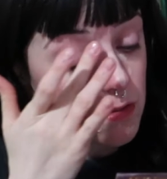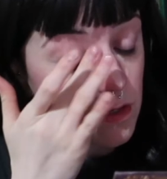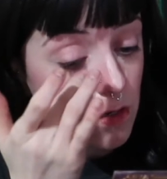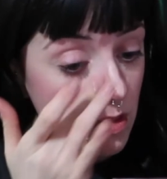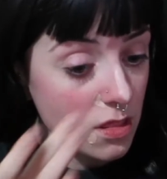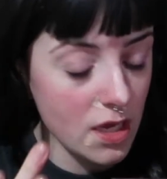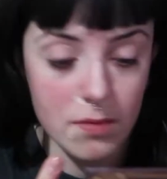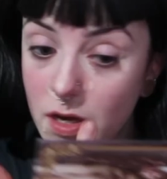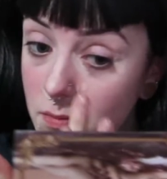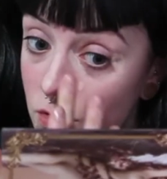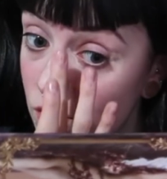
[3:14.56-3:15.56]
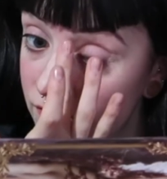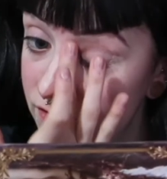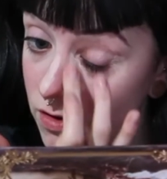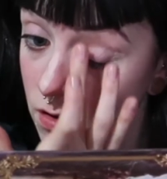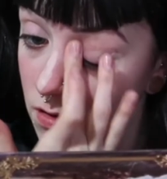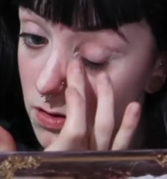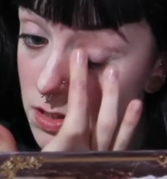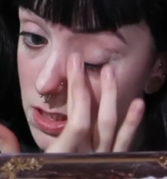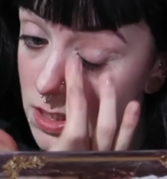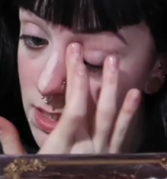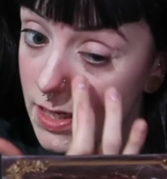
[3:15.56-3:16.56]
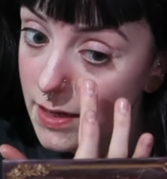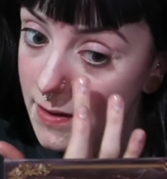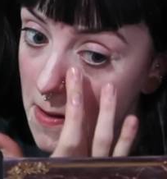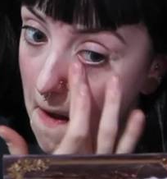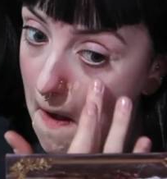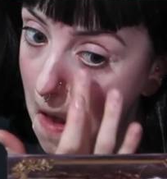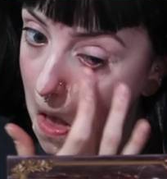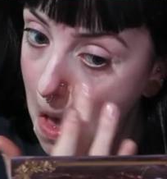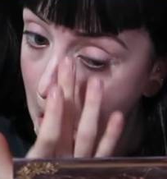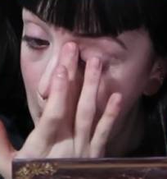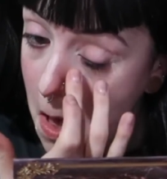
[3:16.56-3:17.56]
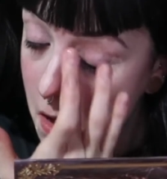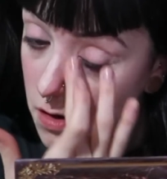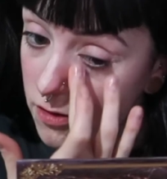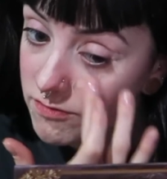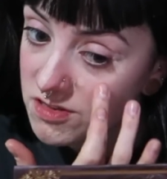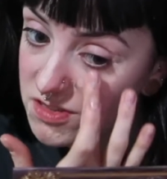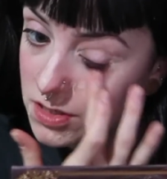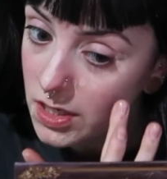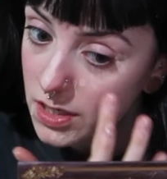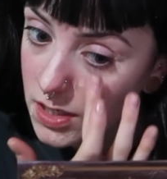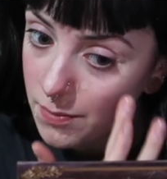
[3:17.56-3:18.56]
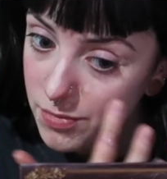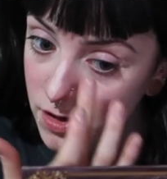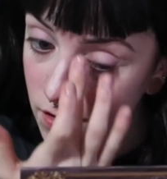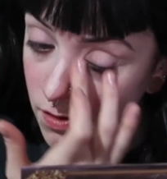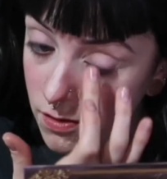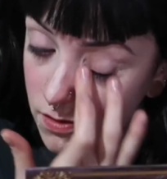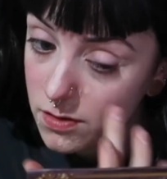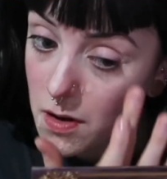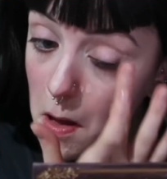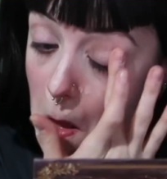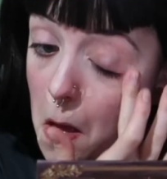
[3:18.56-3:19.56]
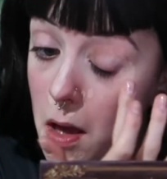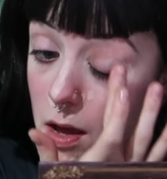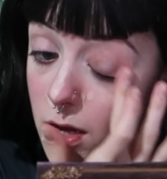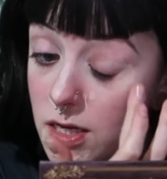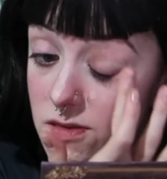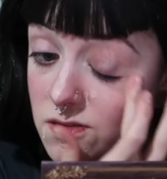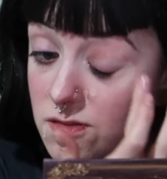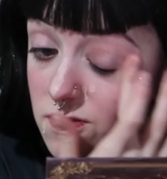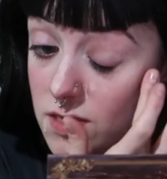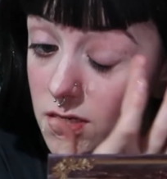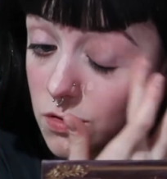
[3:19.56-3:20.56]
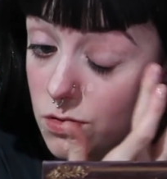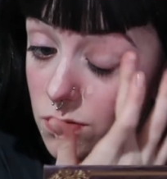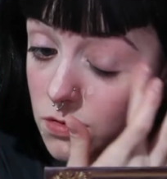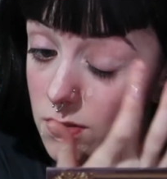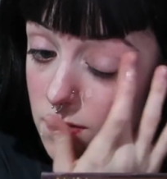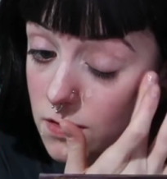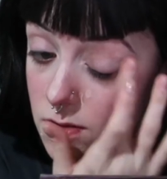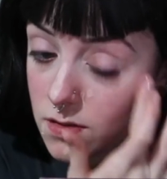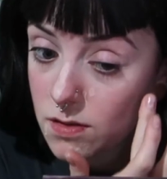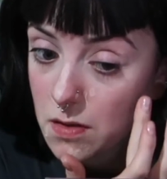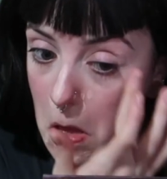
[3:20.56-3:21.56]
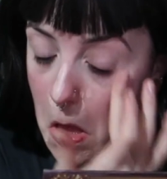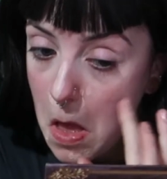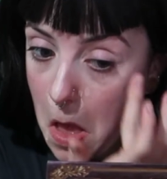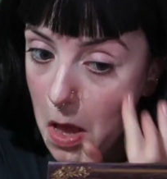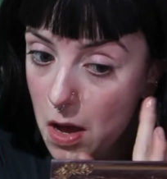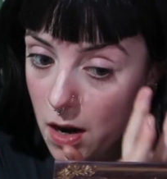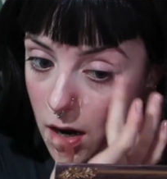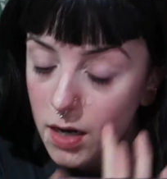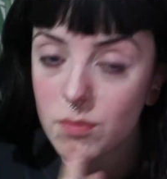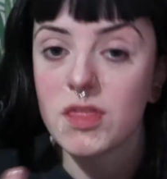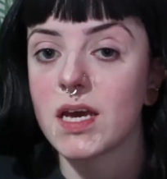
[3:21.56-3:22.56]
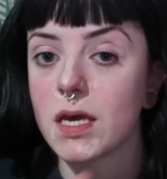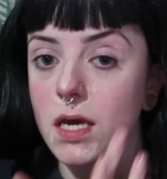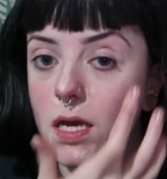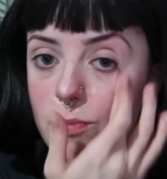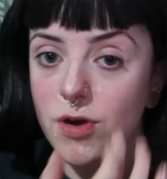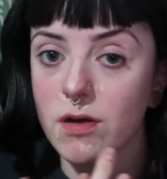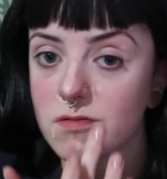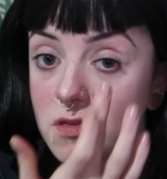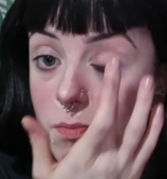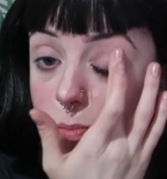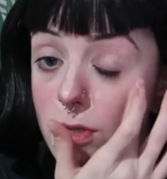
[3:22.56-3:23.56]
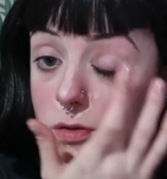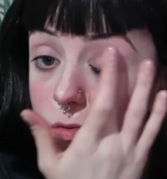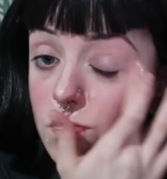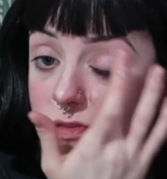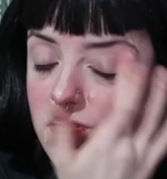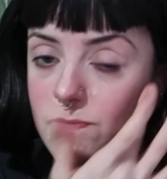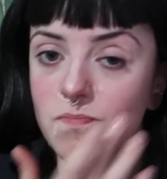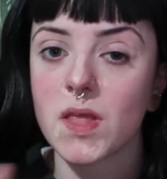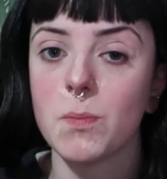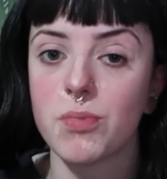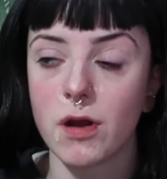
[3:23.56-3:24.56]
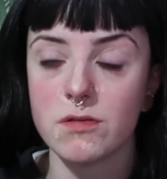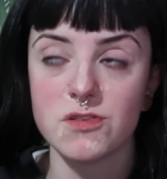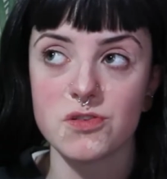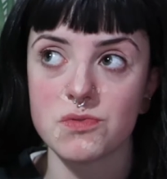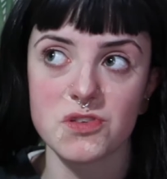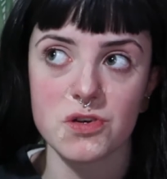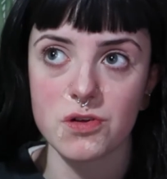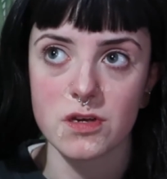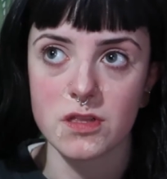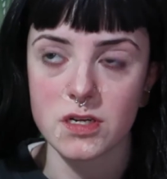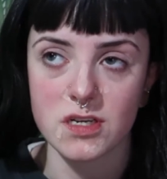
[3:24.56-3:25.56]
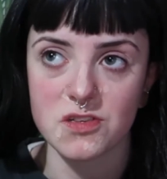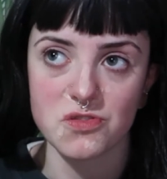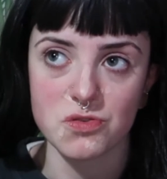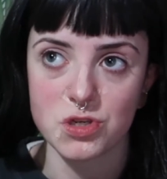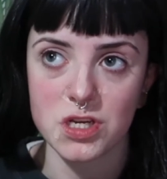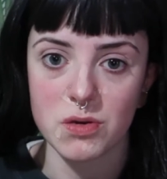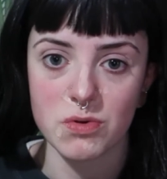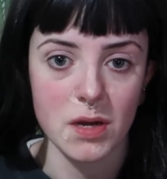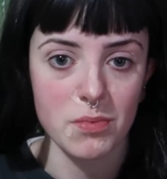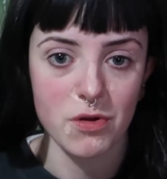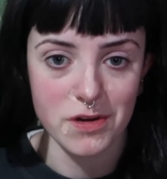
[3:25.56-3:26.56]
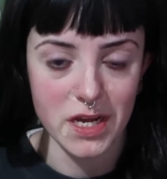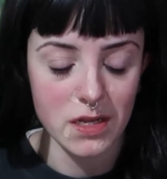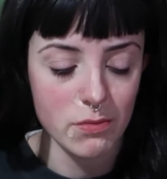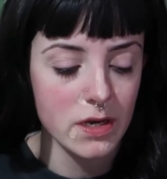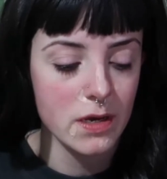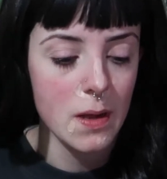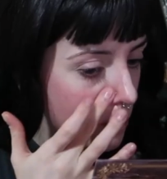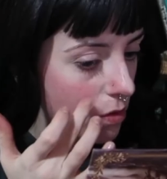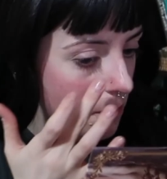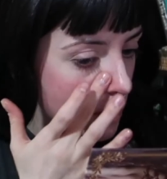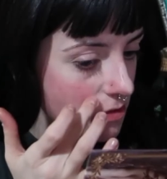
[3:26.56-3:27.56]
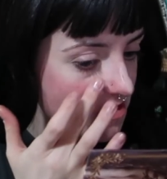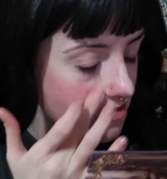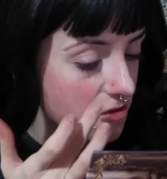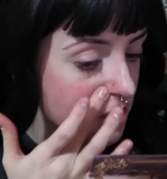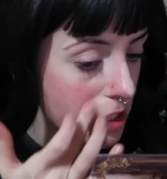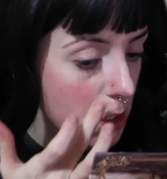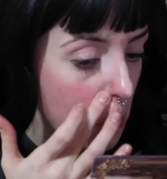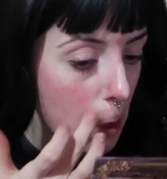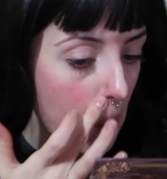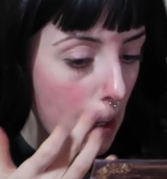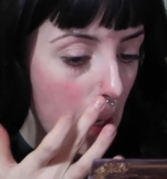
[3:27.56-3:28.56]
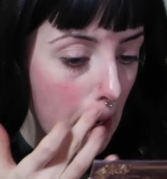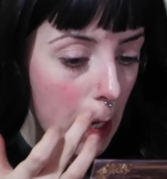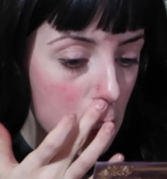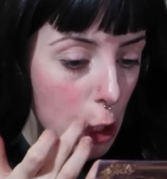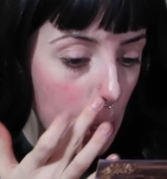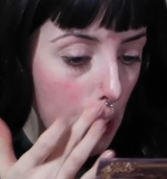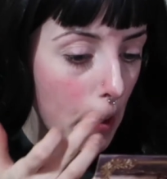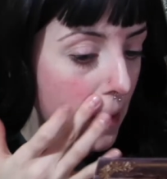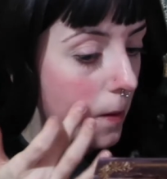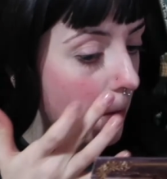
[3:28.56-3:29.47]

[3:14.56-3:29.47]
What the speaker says: the colour theme that I'm going for today, obviously Capricorn, is the sea goat. I'm thinking browns and blues. Brown is always a colour that I associate with Capricorn anyway, but because it's a sea goat, I thought